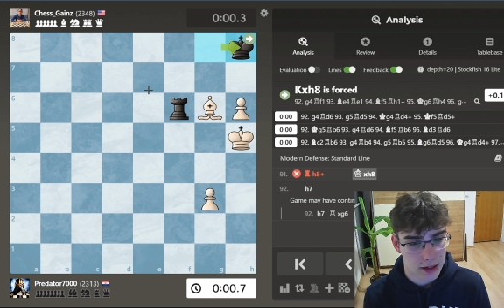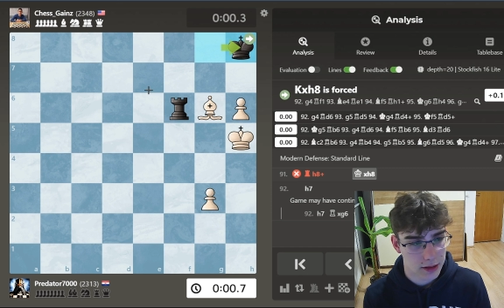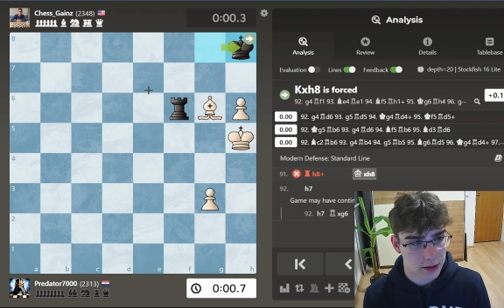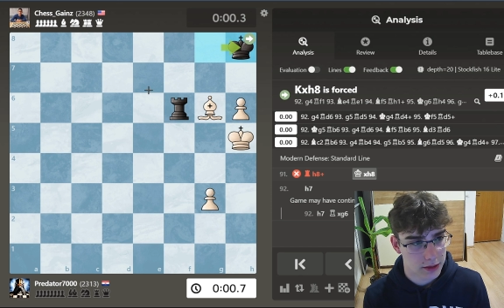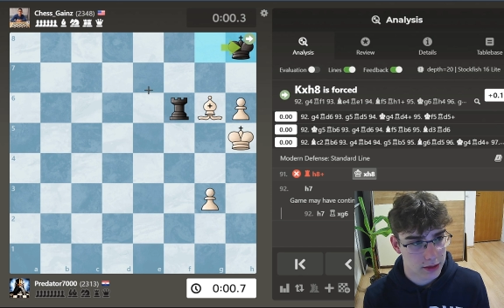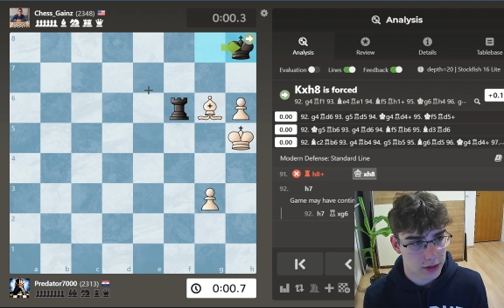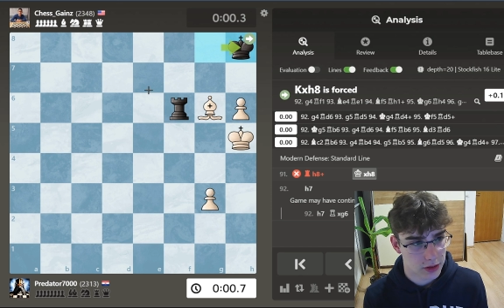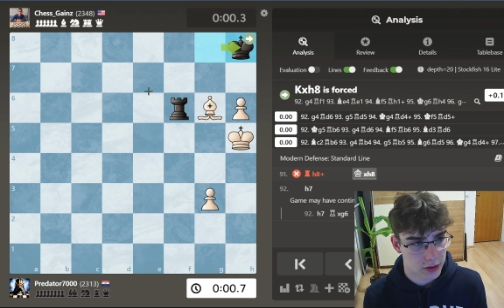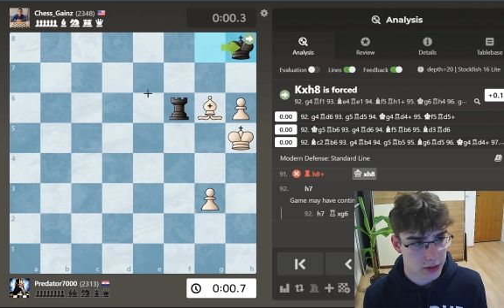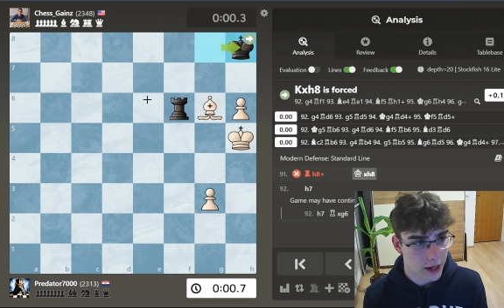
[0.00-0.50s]

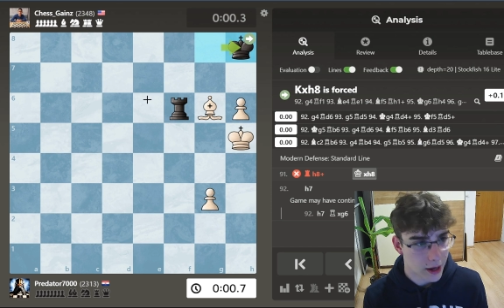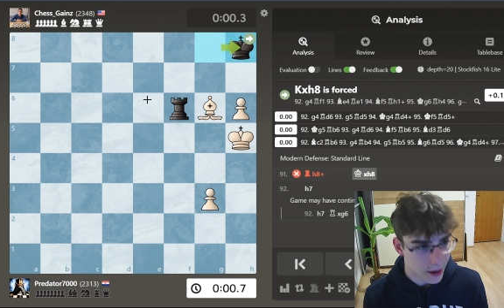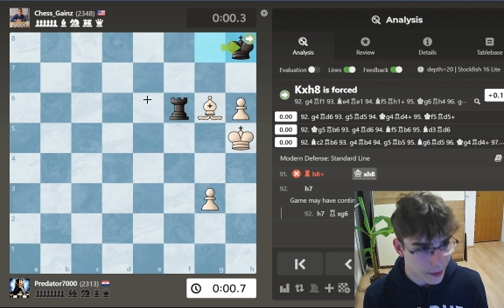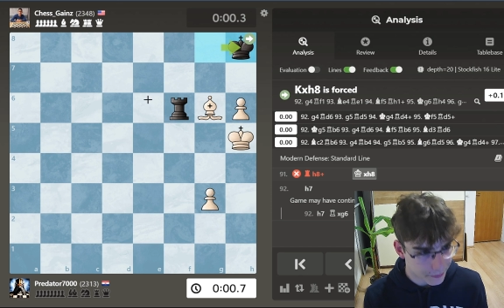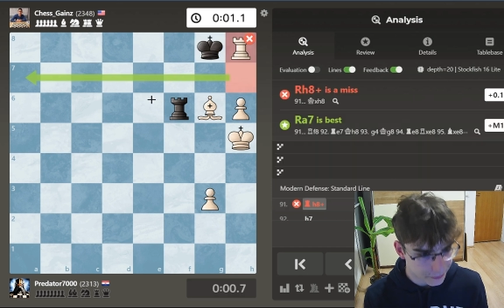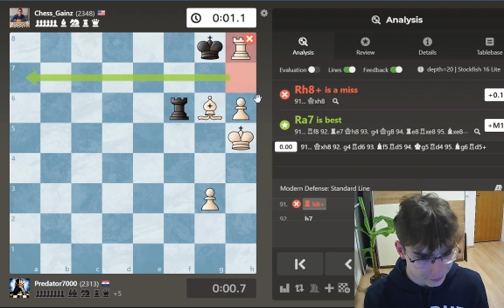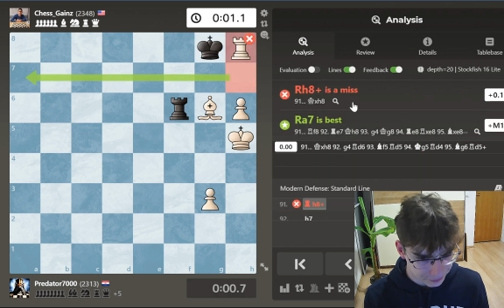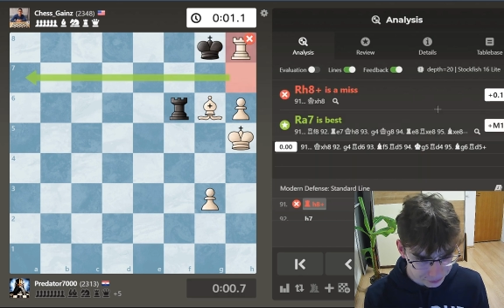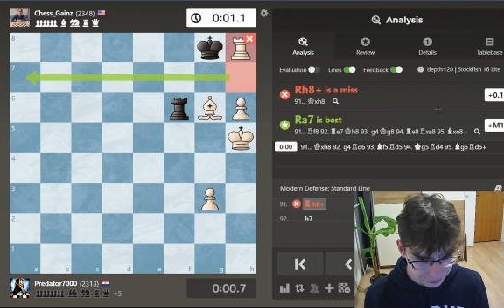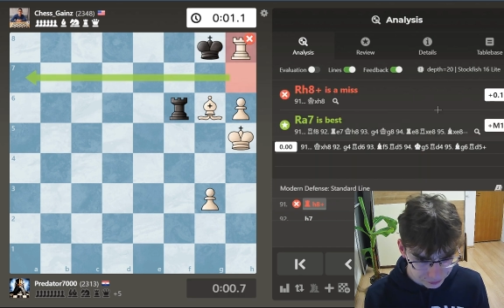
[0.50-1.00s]
So yeah,
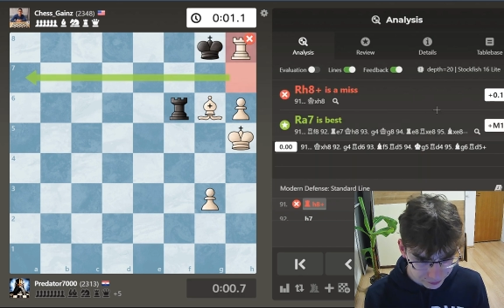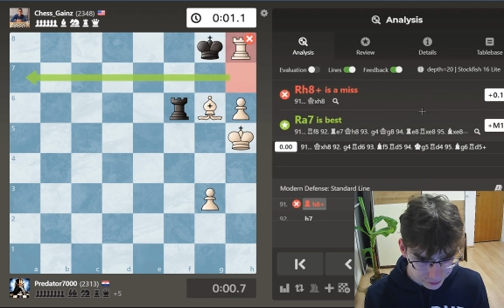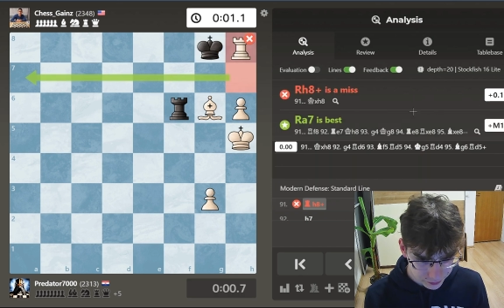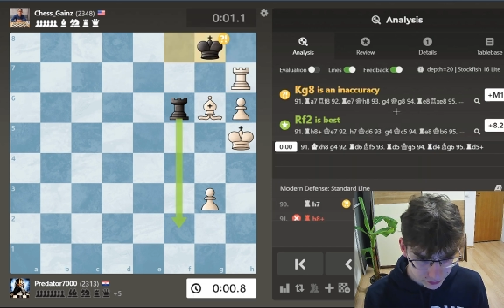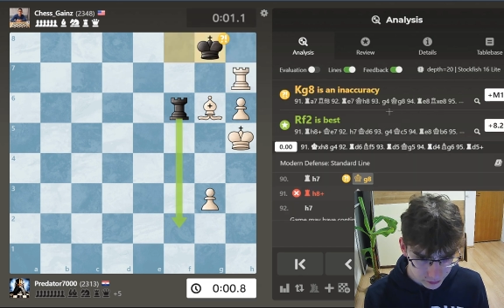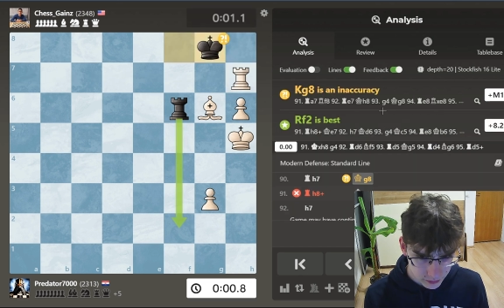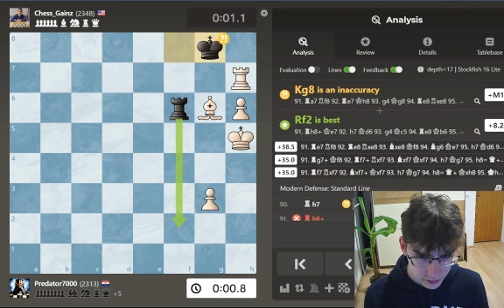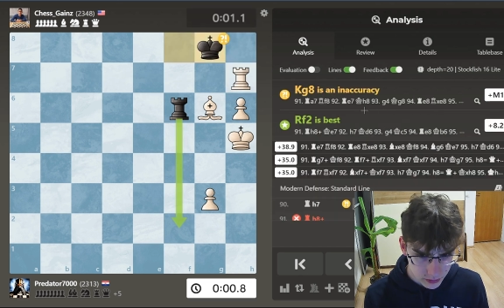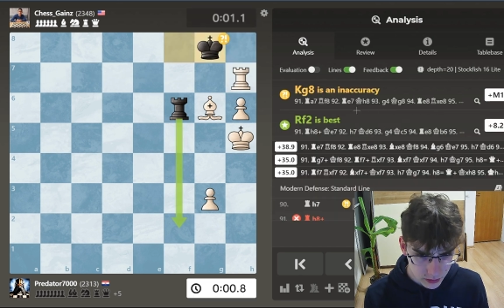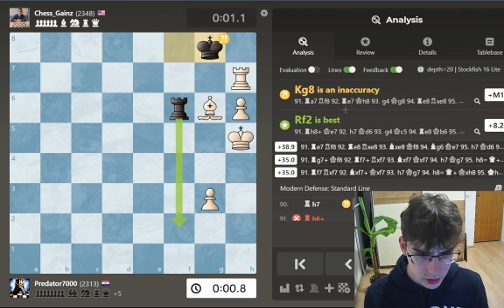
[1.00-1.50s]

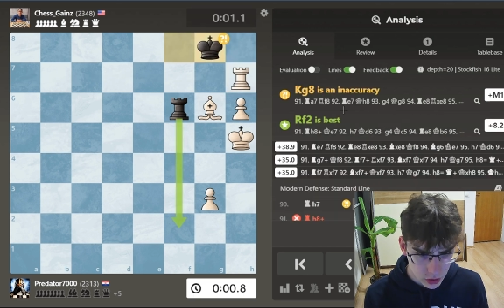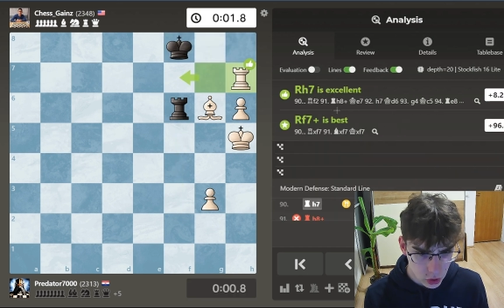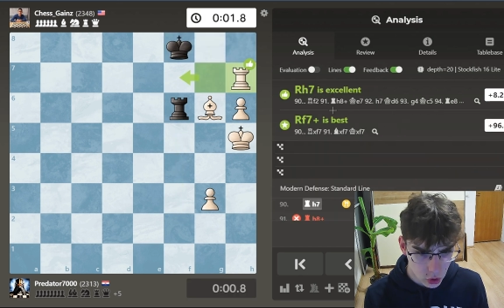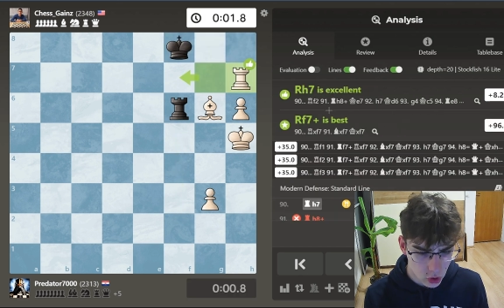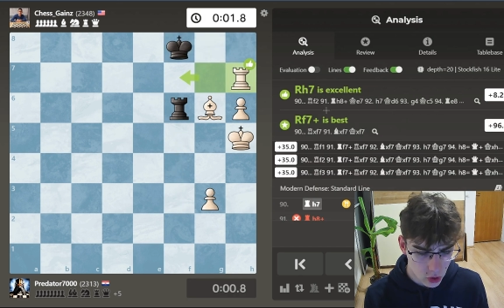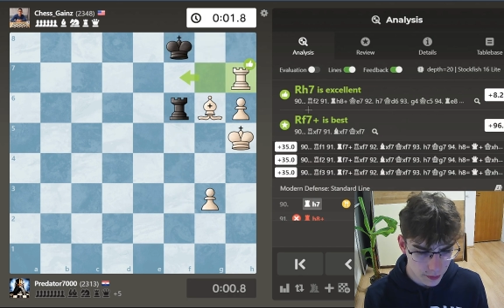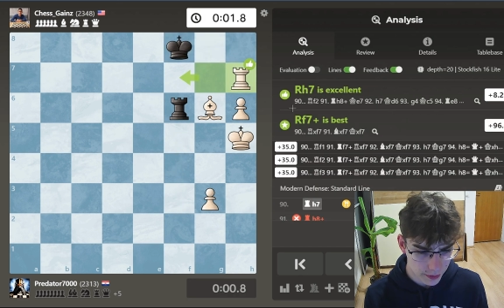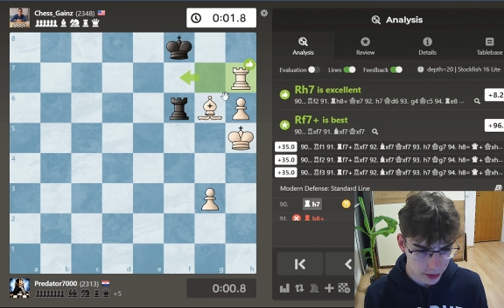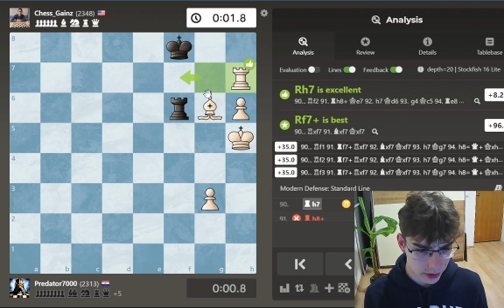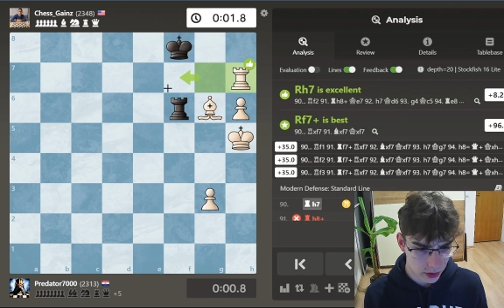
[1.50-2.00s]

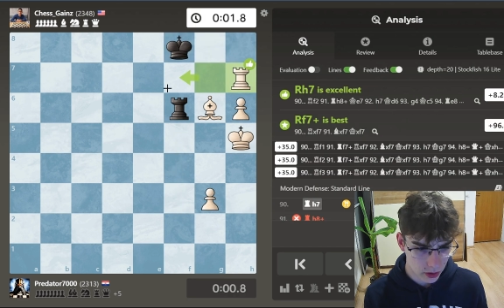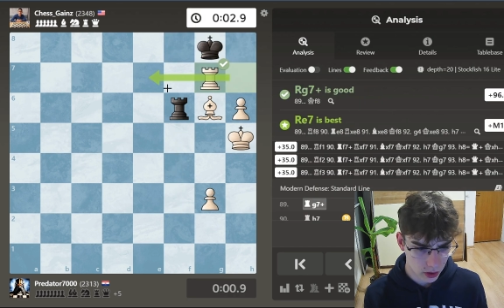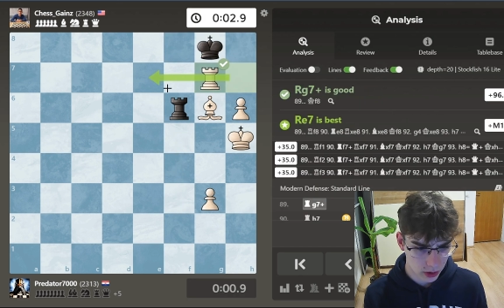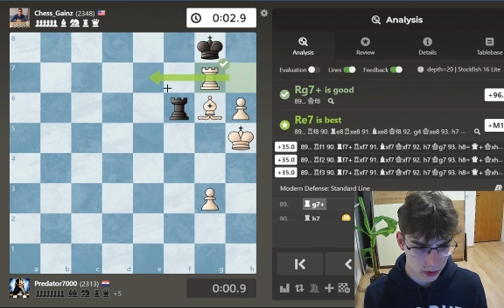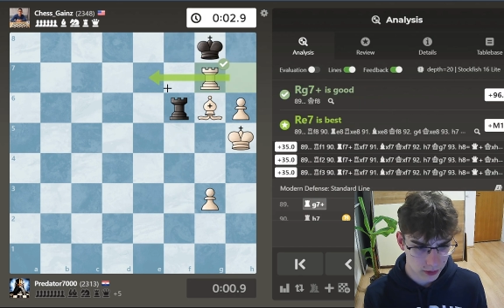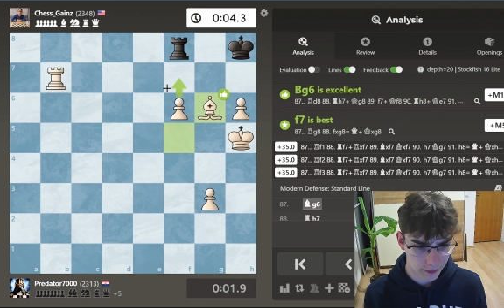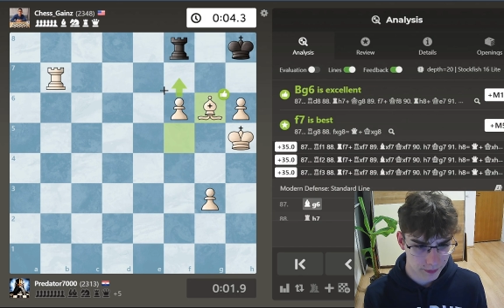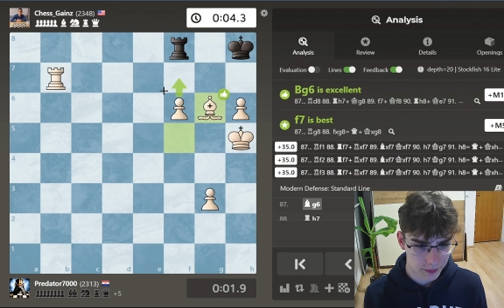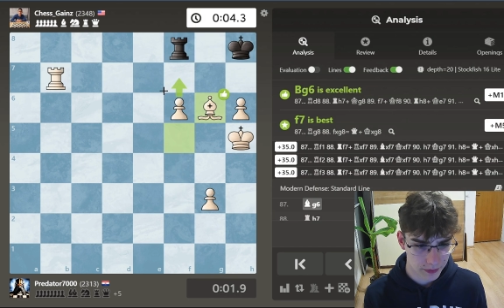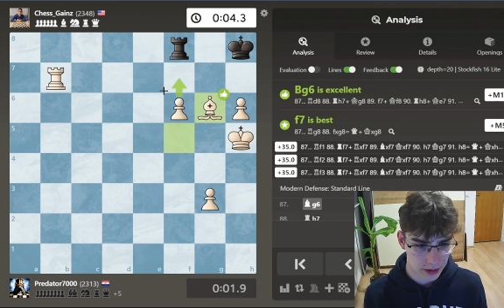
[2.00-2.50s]
overall,